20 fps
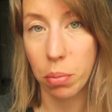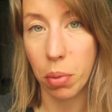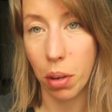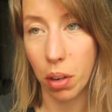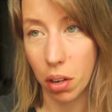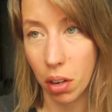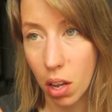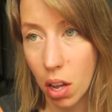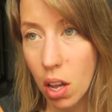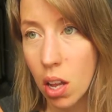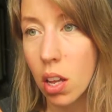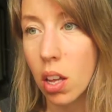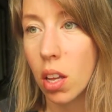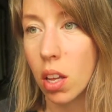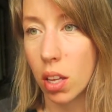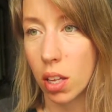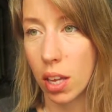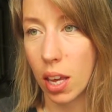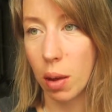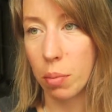But
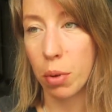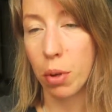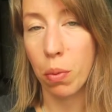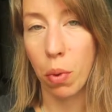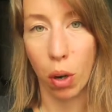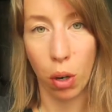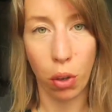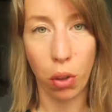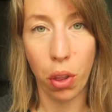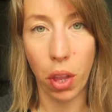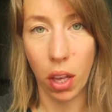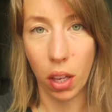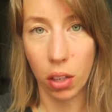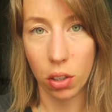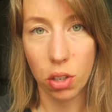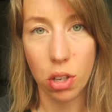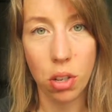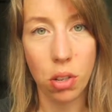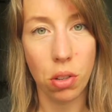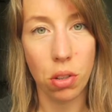it can be one
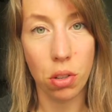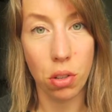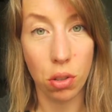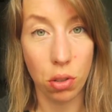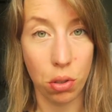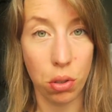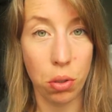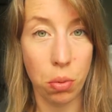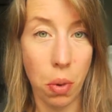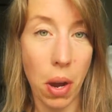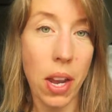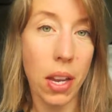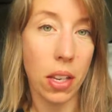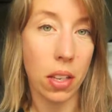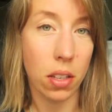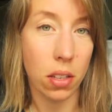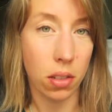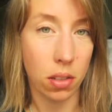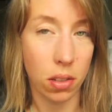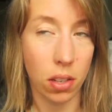thing to lose
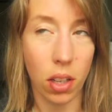weight